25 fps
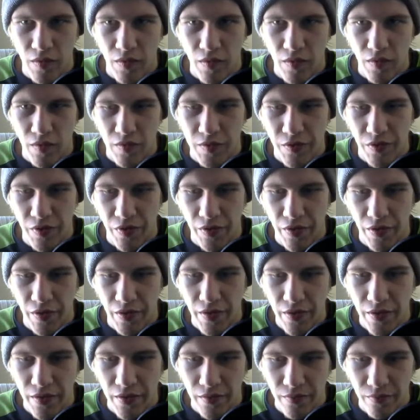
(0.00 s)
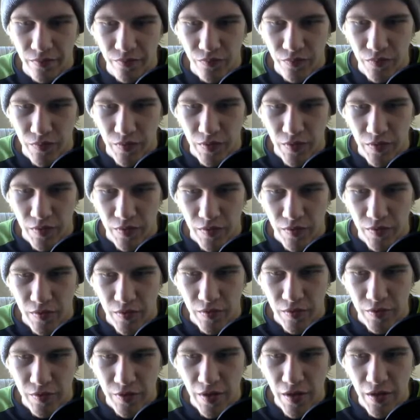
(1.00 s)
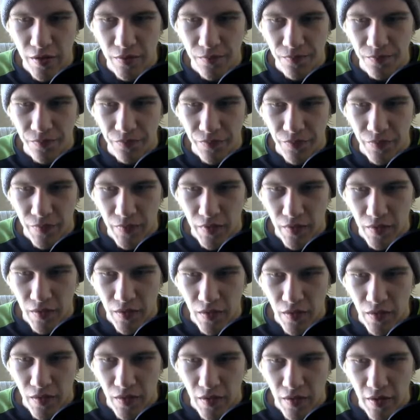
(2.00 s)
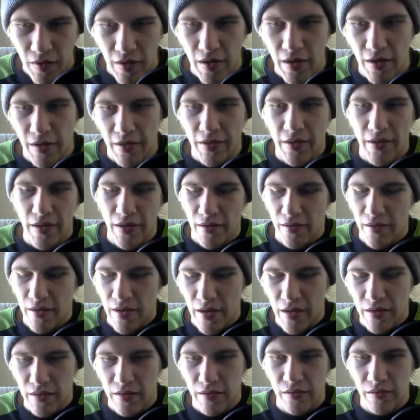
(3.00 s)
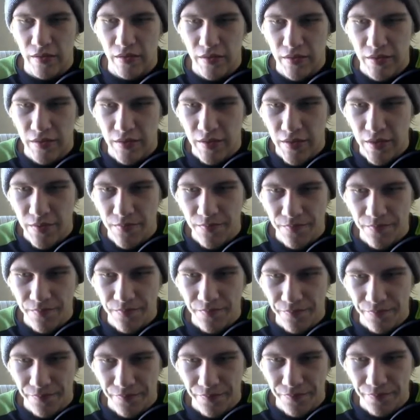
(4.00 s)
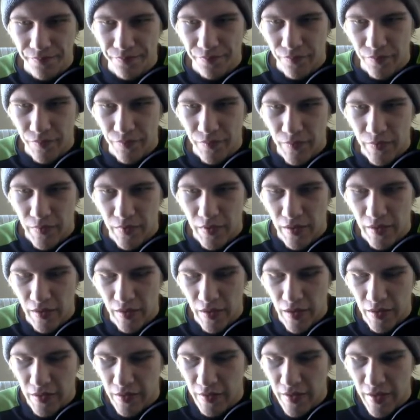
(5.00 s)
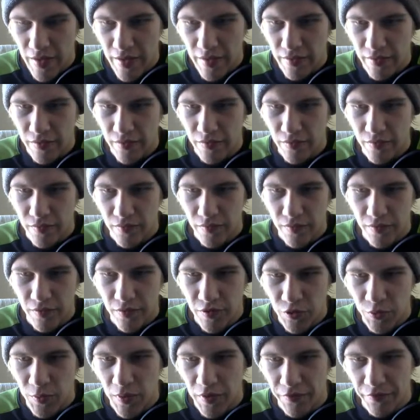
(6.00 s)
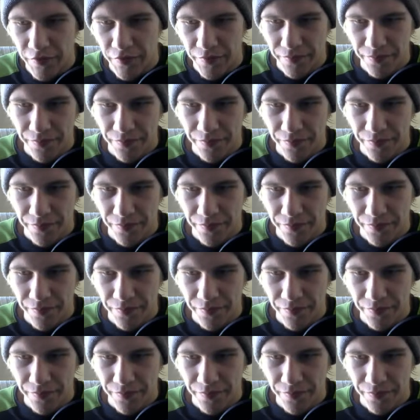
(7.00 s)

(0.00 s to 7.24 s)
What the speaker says: Let's run it again. So now I can add in Tim, and I can add in 12.